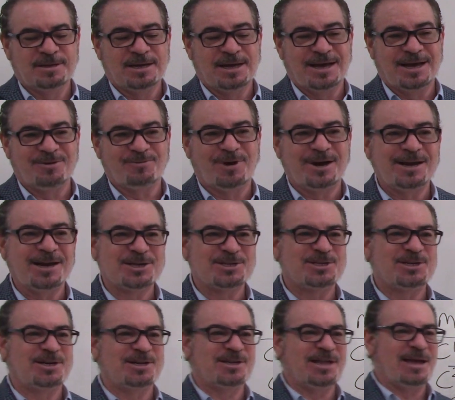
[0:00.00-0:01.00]
And right next
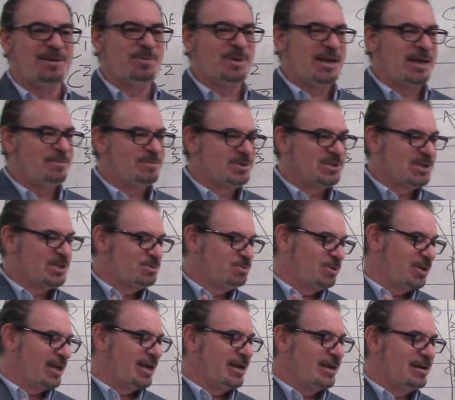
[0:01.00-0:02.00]
to the M&Ms
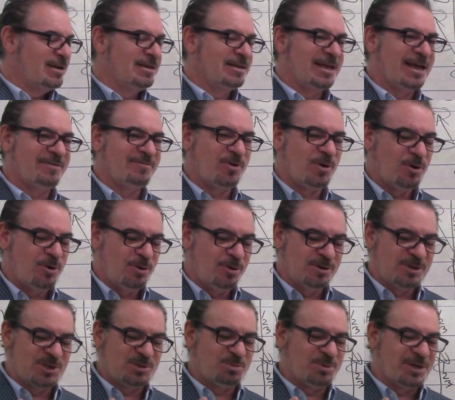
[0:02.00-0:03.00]
display, they have a whole
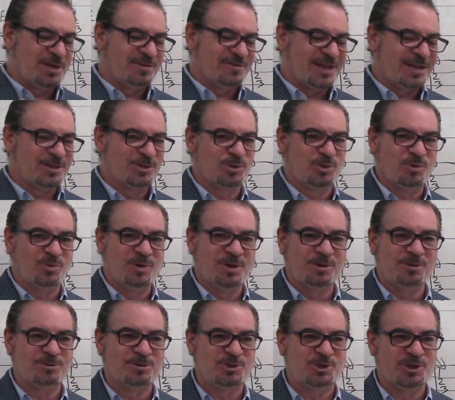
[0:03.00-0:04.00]
display of like
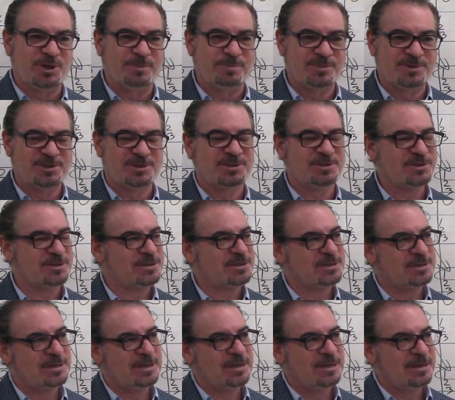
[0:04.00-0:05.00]
Dorito chips.
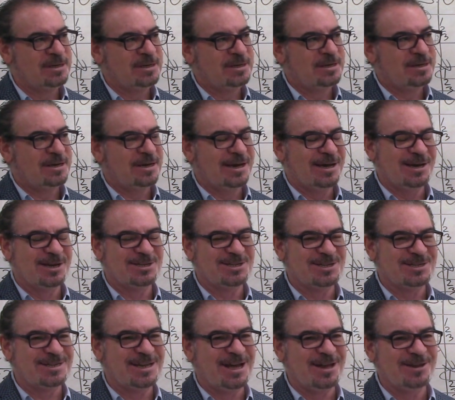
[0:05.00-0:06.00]
And it's
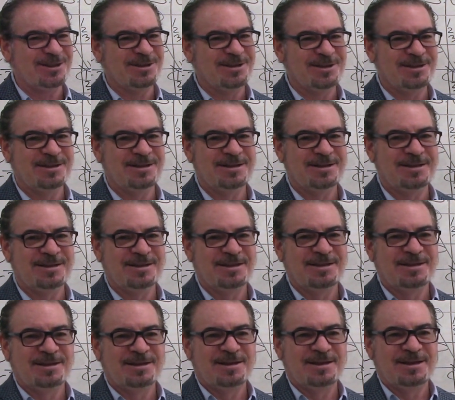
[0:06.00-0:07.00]
$1.
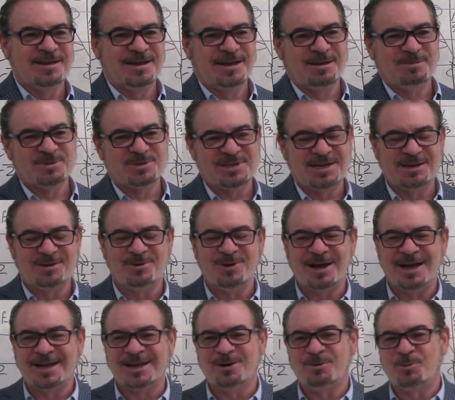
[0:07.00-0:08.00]
I'm saying, well,
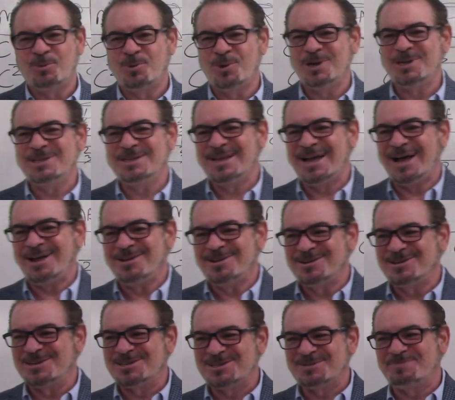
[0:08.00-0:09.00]
I got
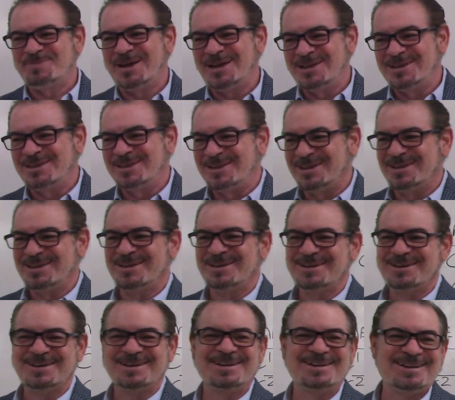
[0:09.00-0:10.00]
$1 to spend.
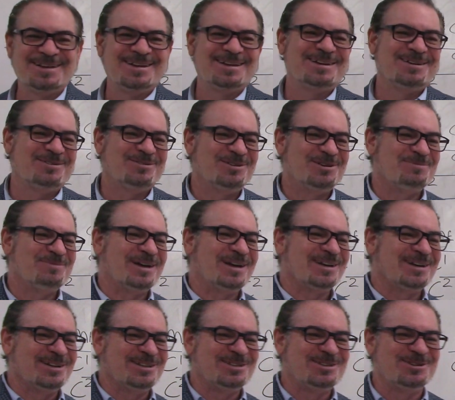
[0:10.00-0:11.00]
What am I
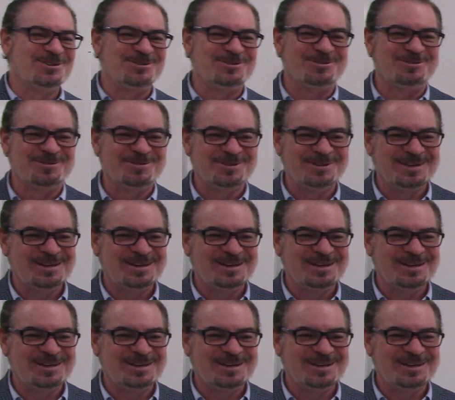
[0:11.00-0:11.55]
going to do?